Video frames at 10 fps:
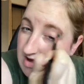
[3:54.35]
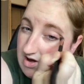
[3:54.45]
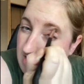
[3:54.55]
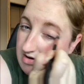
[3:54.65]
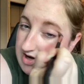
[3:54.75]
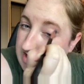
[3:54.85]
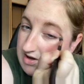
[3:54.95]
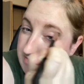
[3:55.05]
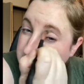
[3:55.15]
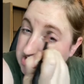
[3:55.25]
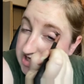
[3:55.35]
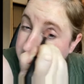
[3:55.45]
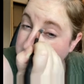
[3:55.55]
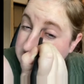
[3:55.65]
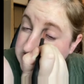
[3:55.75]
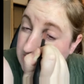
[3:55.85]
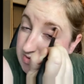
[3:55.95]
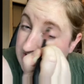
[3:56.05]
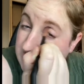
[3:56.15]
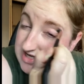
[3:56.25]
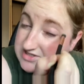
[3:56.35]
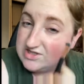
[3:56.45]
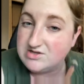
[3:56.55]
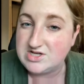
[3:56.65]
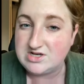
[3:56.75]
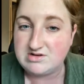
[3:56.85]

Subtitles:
Alright, I'm gonna try to make this quick because I know that